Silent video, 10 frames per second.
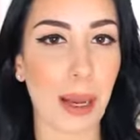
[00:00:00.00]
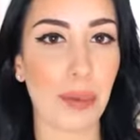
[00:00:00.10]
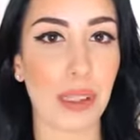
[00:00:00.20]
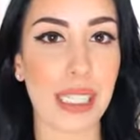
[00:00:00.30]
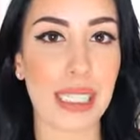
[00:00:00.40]
I
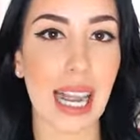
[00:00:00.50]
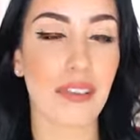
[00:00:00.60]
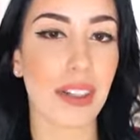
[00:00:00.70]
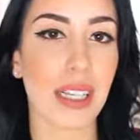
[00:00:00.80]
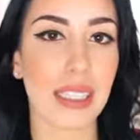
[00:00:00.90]
will list
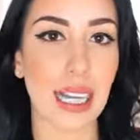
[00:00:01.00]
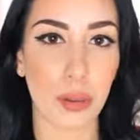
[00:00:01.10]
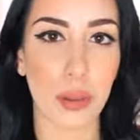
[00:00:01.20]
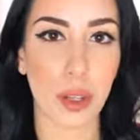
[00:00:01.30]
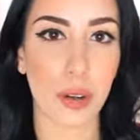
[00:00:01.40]
everything
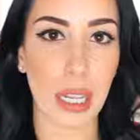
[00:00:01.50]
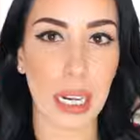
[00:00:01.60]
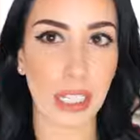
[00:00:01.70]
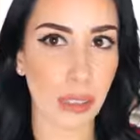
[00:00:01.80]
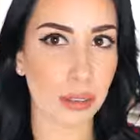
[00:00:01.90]
down below that
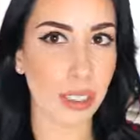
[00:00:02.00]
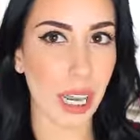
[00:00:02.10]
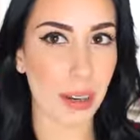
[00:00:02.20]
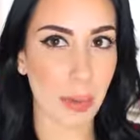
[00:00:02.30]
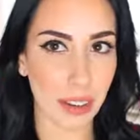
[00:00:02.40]
I
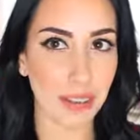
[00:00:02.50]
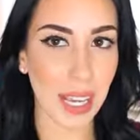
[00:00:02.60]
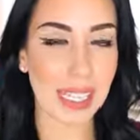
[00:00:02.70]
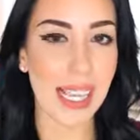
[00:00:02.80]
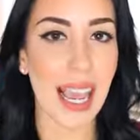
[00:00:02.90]
used on my
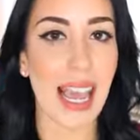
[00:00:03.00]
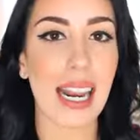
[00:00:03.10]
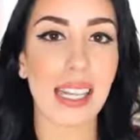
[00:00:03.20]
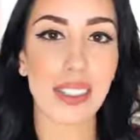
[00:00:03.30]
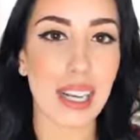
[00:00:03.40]
face,
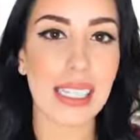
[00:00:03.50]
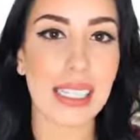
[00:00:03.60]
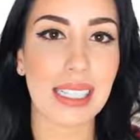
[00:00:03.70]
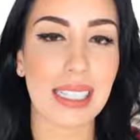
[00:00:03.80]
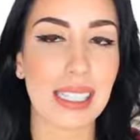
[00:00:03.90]
and as you
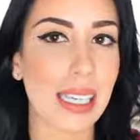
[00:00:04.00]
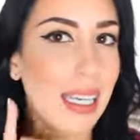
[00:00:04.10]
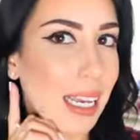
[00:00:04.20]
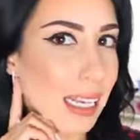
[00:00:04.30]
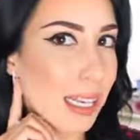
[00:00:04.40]
guys can
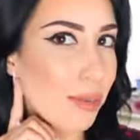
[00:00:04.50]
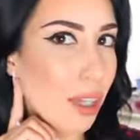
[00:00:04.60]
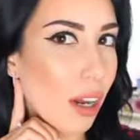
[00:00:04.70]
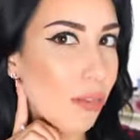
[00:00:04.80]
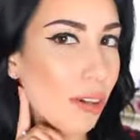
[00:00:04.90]
see, it
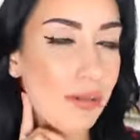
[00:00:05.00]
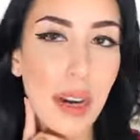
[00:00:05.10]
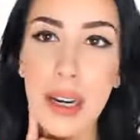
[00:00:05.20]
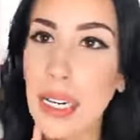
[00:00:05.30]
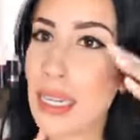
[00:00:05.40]
gives off a
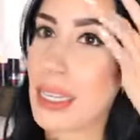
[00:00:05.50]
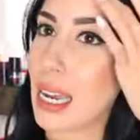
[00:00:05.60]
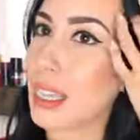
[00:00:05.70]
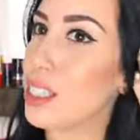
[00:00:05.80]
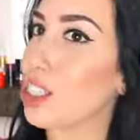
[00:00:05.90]
very
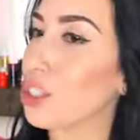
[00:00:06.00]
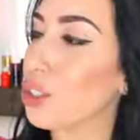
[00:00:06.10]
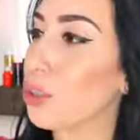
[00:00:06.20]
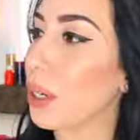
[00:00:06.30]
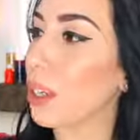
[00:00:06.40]
nice
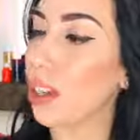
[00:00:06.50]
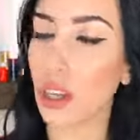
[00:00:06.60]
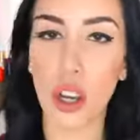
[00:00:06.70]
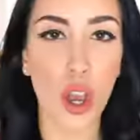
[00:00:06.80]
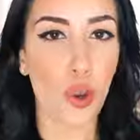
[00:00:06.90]
dewy
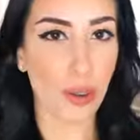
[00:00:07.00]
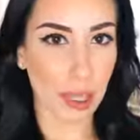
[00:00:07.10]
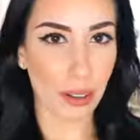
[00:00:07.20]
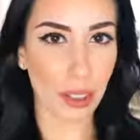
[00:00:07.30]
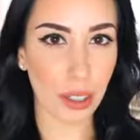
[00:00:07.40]
look
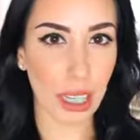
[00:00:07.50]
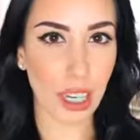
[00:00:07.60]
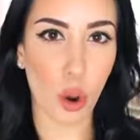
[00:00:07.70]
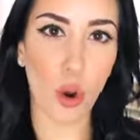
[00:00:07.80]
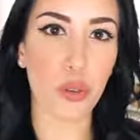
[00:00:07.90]
without
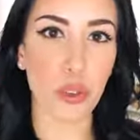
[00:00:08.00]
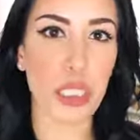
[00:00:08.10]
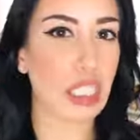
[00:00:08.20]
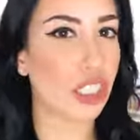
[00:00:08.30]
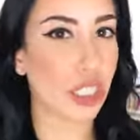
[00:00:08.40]
looking
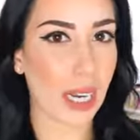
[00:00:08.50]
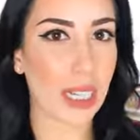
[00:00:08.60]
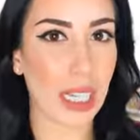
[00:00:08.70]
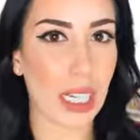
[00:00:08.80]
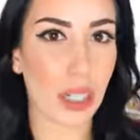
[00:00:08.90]
overly
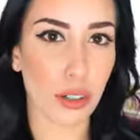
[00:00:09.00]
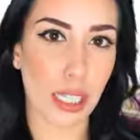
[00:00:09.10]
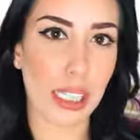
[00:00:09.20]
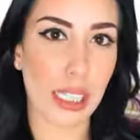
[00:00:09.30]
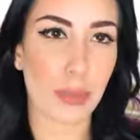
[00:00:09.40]
shiny and
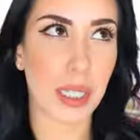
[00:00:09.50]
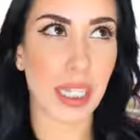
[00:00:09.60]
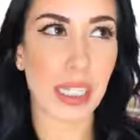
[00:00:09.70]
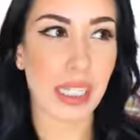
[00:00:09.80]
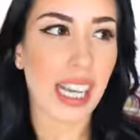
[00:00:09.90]
greasy,
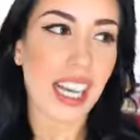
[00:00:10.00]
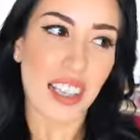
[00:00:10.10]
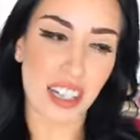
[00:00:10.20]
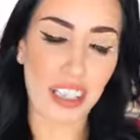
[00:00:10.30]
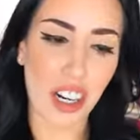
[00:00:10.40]
because
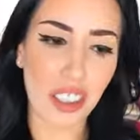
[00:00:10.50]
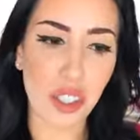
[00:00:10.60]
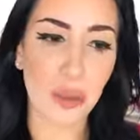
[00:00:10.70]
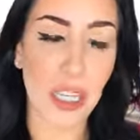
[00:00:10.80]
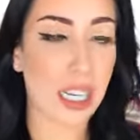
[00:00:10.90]
there could
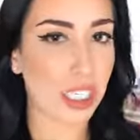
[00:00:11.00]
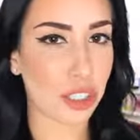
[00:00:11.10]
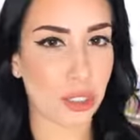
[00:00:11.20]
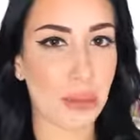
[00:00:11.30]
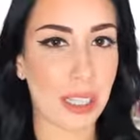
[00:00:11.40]
also be an
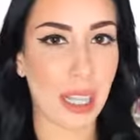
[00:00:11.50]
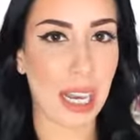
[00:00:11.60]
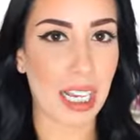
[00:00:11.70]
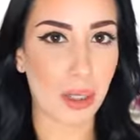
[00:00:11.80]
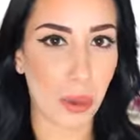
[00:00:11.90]
extreme to
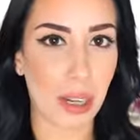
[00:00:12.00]
that as